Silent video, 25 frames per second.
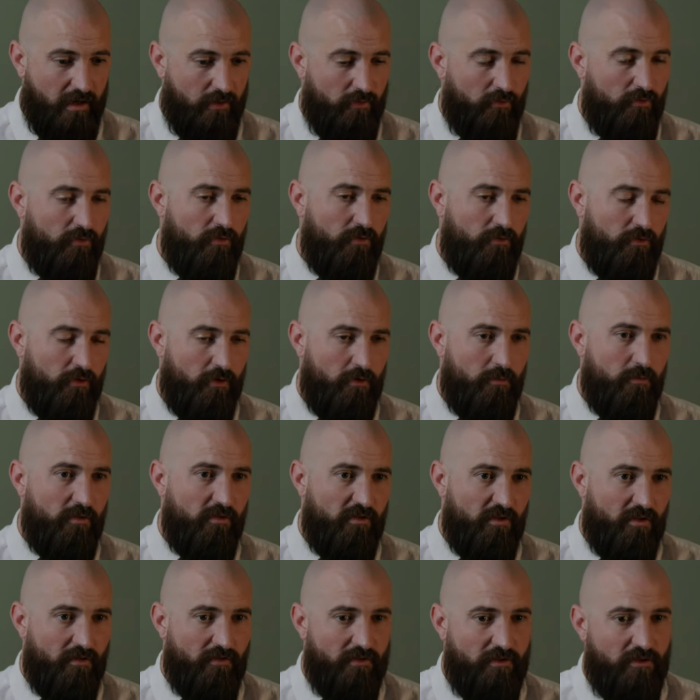outsourced document
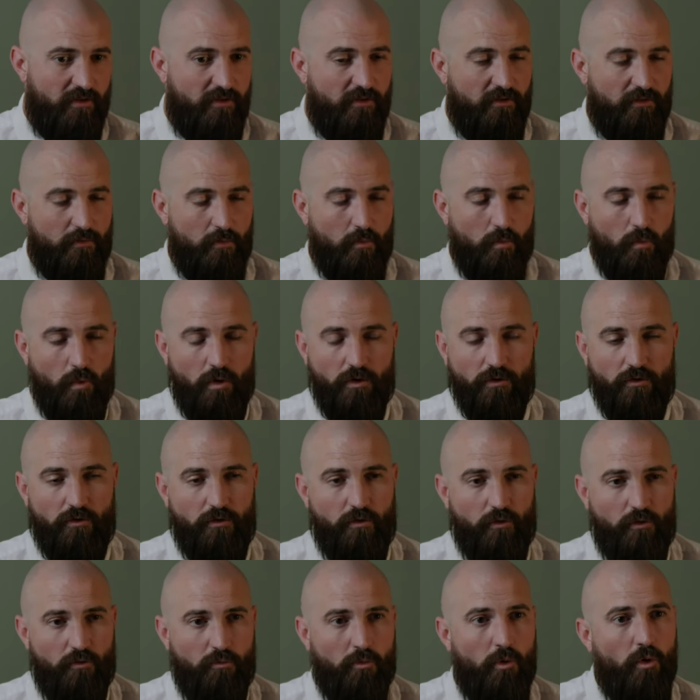services and one
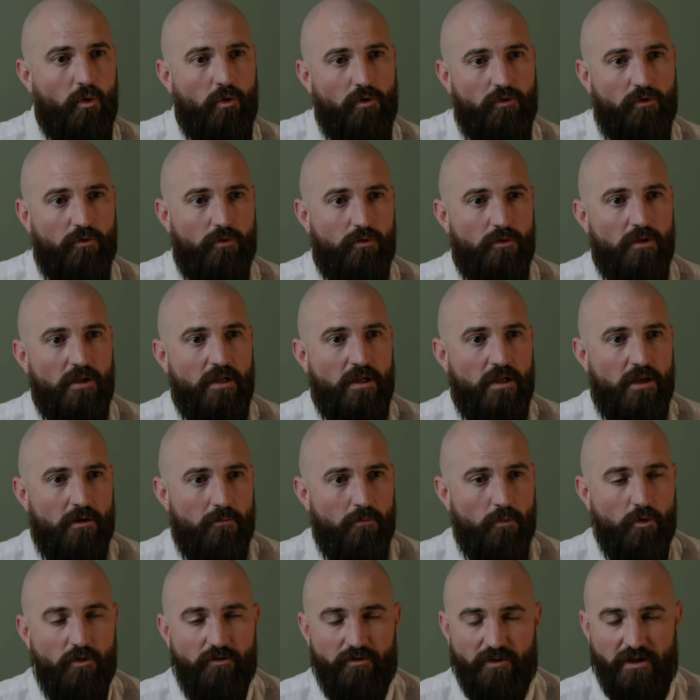source portal,
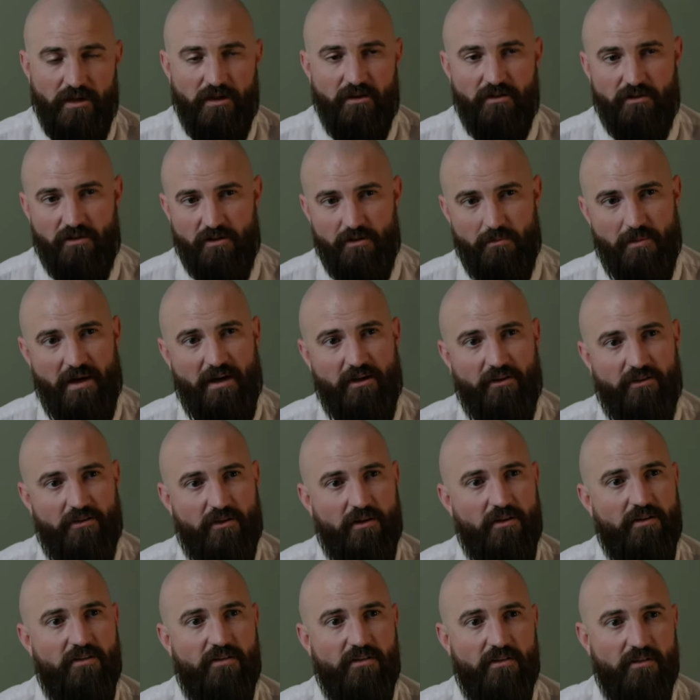moving into the managed
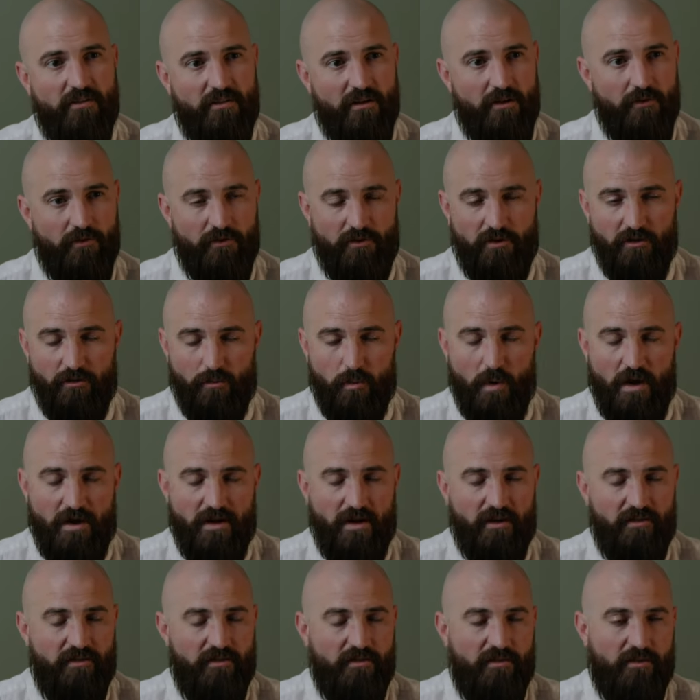IT services where
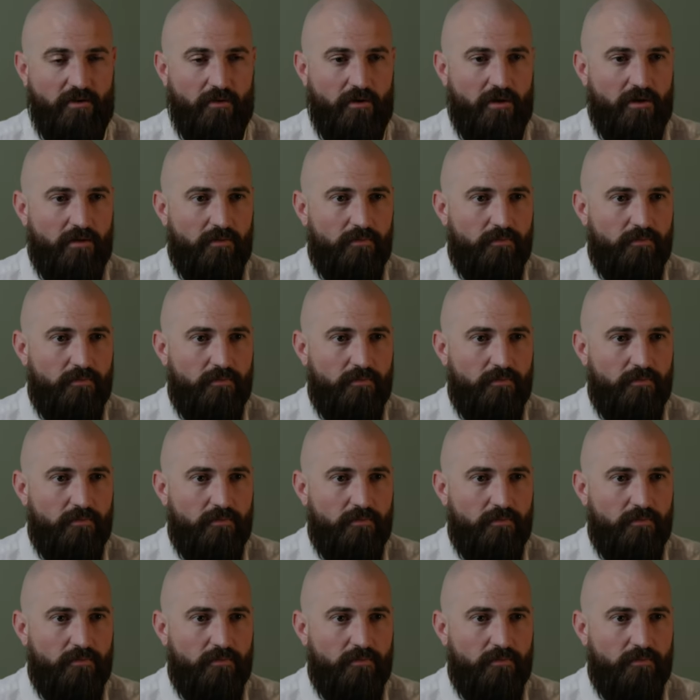necessary.